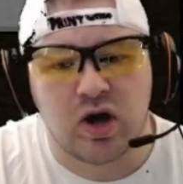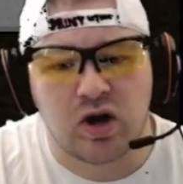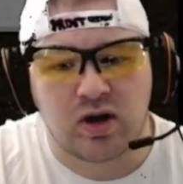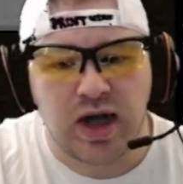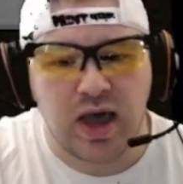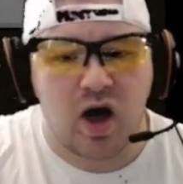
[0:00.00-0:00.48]

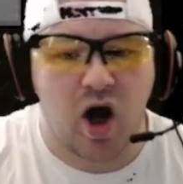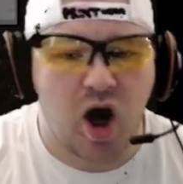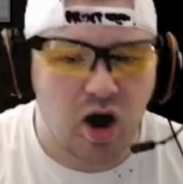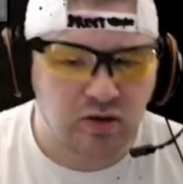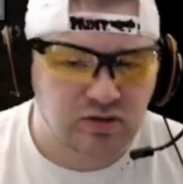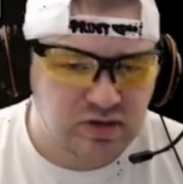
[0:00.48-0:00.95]
Okay,
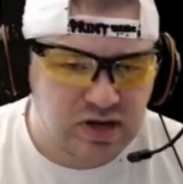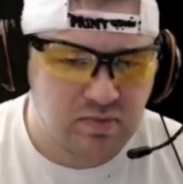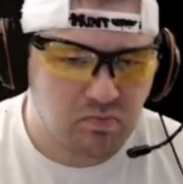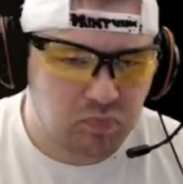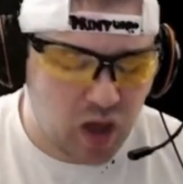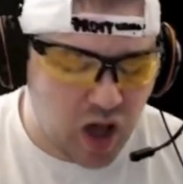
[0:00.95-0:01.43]

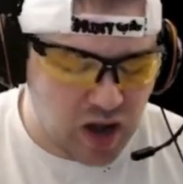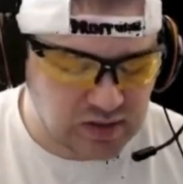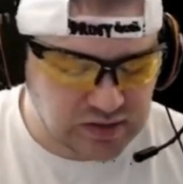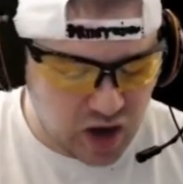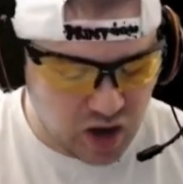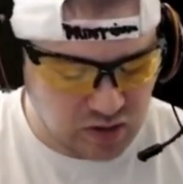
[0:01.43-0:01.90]
alternate
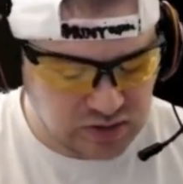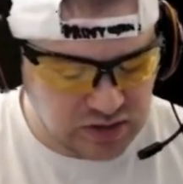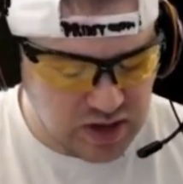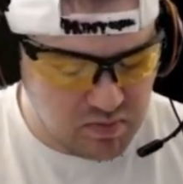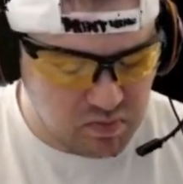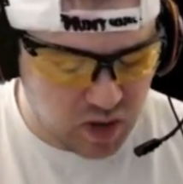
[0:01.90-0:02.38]
blocks.
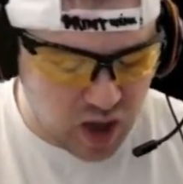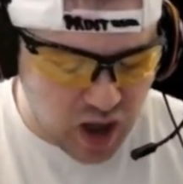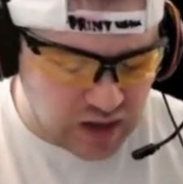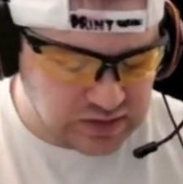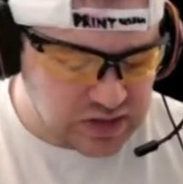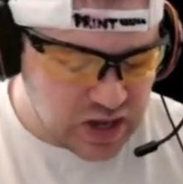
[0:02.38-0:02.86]
Alternate
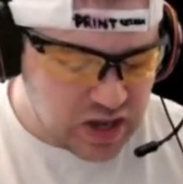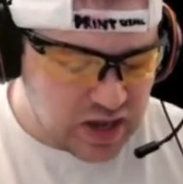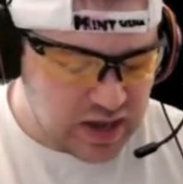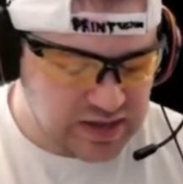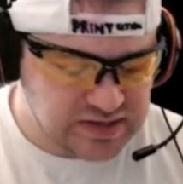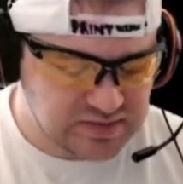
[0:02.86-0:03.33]
blocks
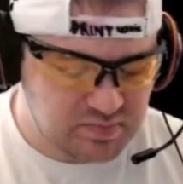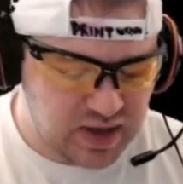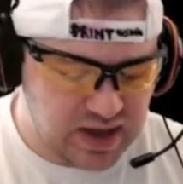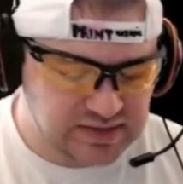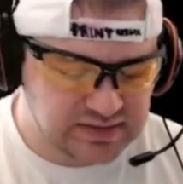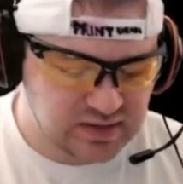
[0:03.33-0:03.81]
is
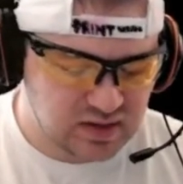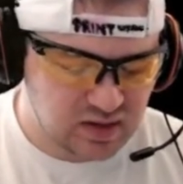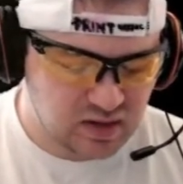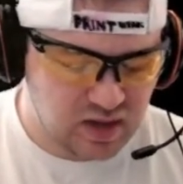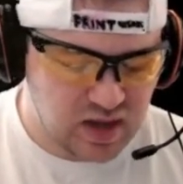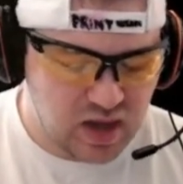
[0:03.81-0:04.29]

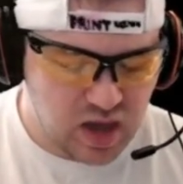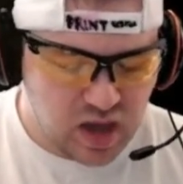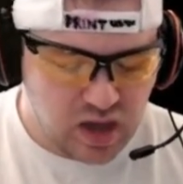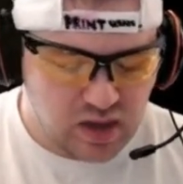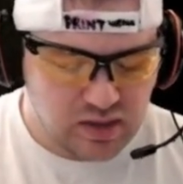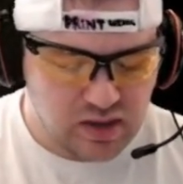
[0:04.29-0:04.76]
basically
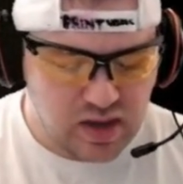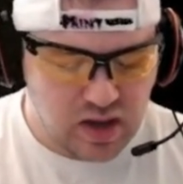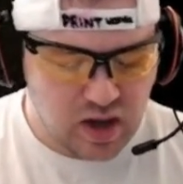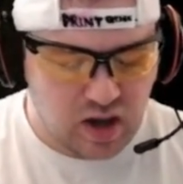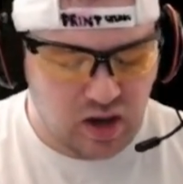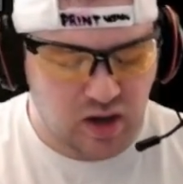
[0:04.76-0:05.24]

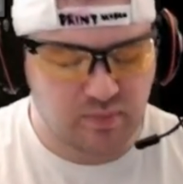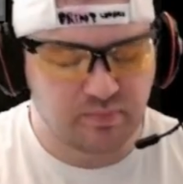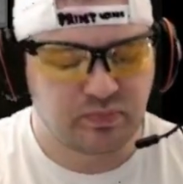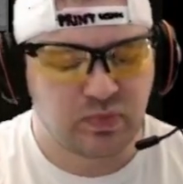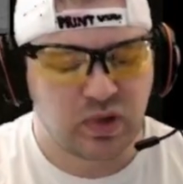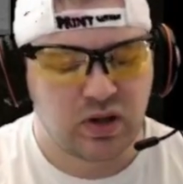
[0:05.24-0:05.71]

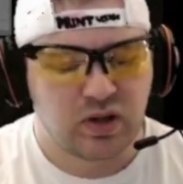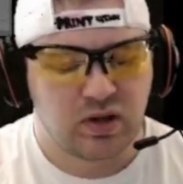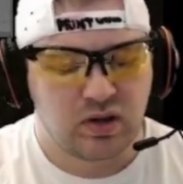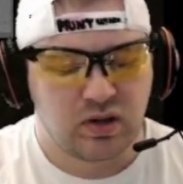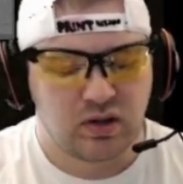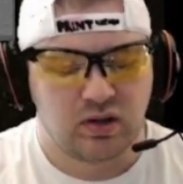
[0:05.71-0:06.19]
the
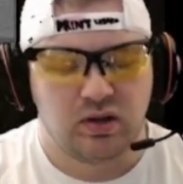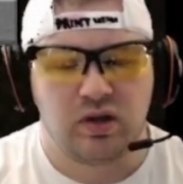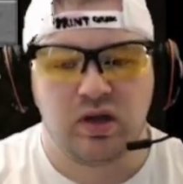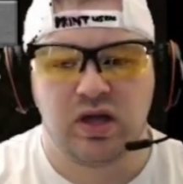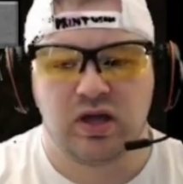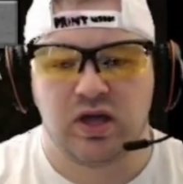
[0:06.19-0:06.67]

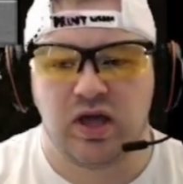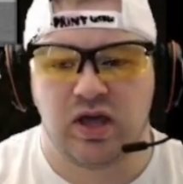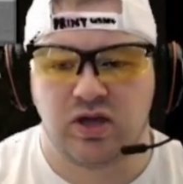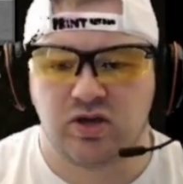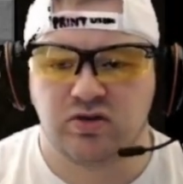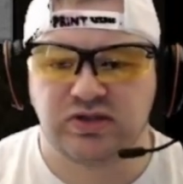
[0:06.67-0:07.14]

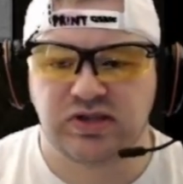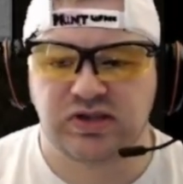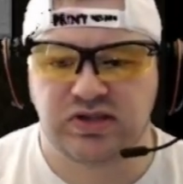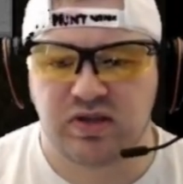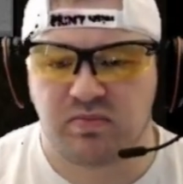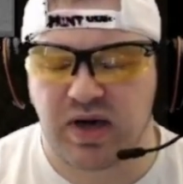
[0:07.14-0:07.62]
it
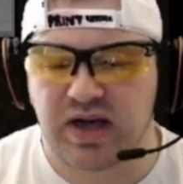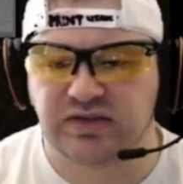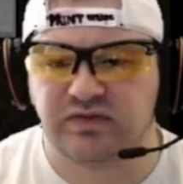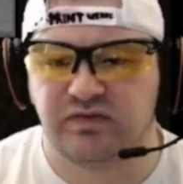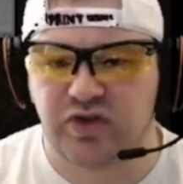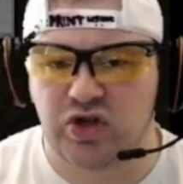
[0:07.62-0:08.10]
uses the
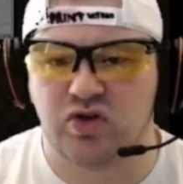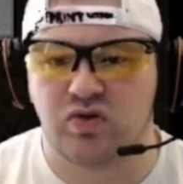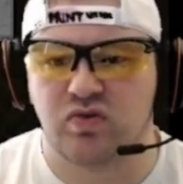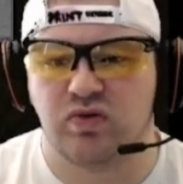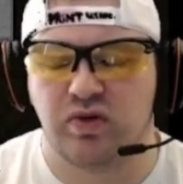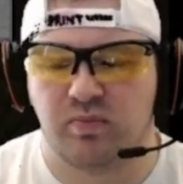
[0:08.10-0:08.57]
best
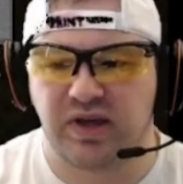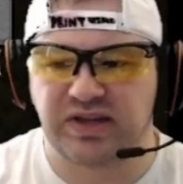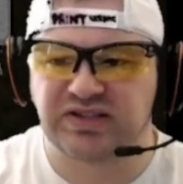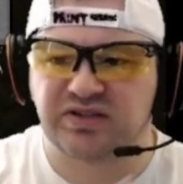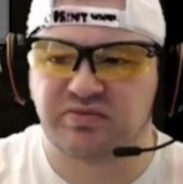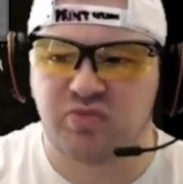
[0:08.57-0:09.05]
view, the
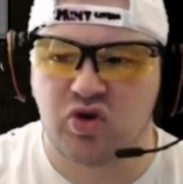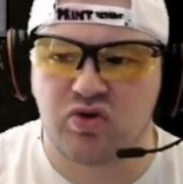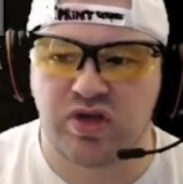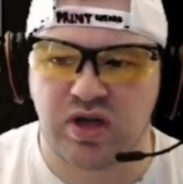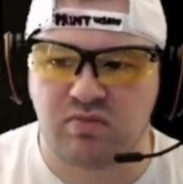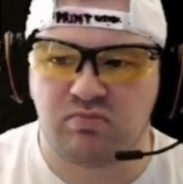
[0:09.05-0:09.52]
best
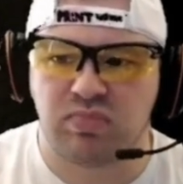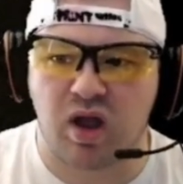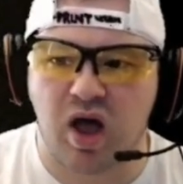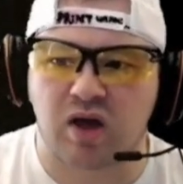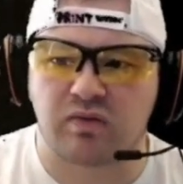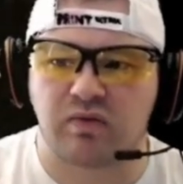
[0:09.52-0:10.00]
smoothing
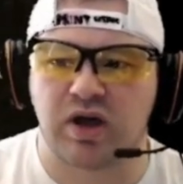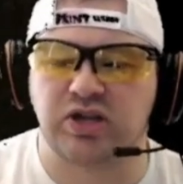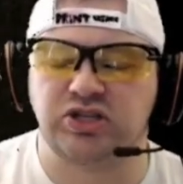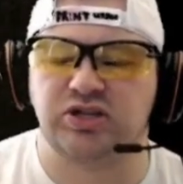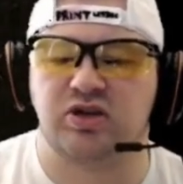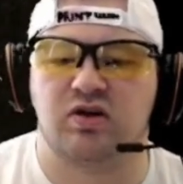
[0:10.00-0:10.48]
block
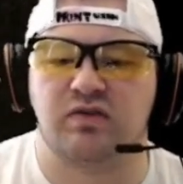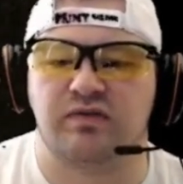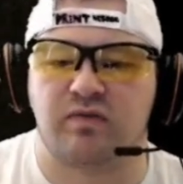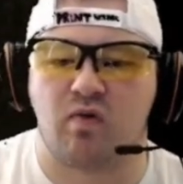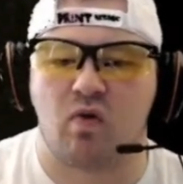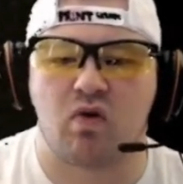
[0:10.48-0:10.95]
ratio
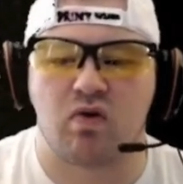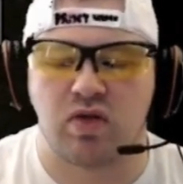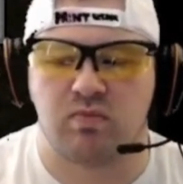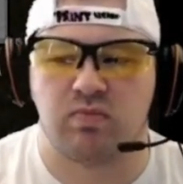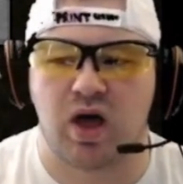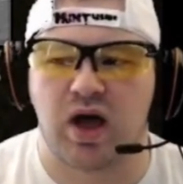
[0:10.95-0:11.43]
for
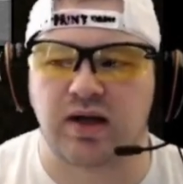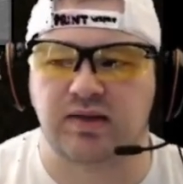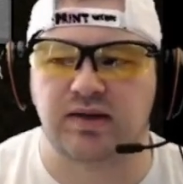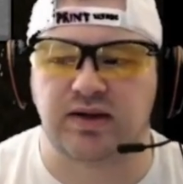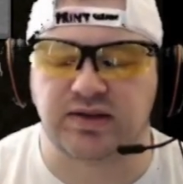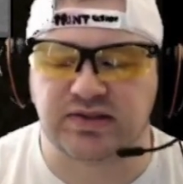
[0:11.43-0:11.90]
the block
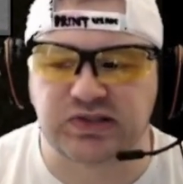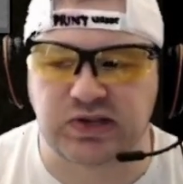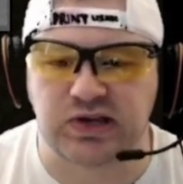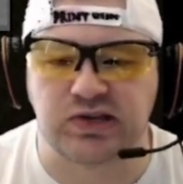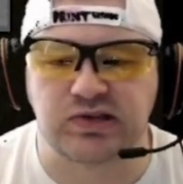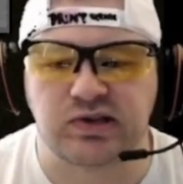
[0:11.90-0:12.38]
that it
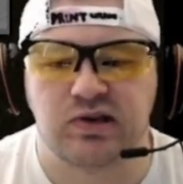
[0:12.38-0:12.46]
sees.